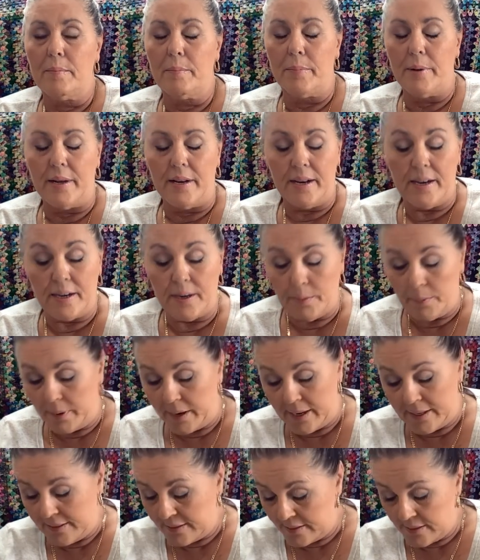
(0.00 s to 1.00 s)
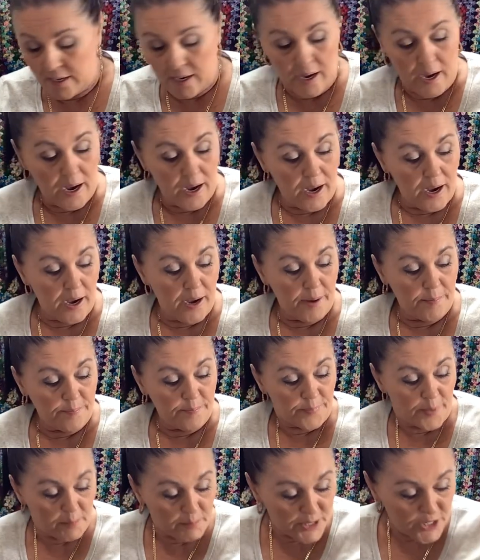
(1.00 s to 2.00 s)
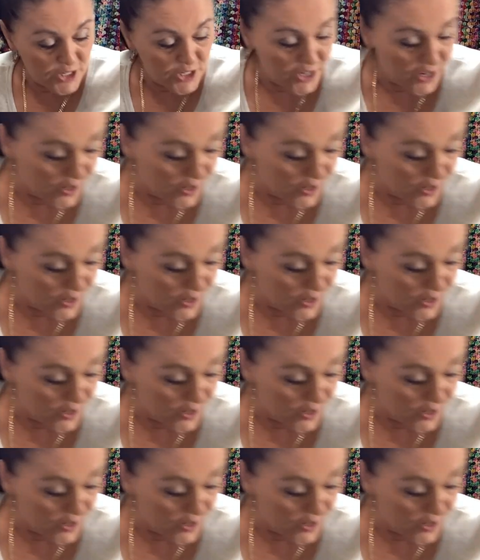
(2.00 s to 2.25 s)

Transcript: But anyways, um, let me show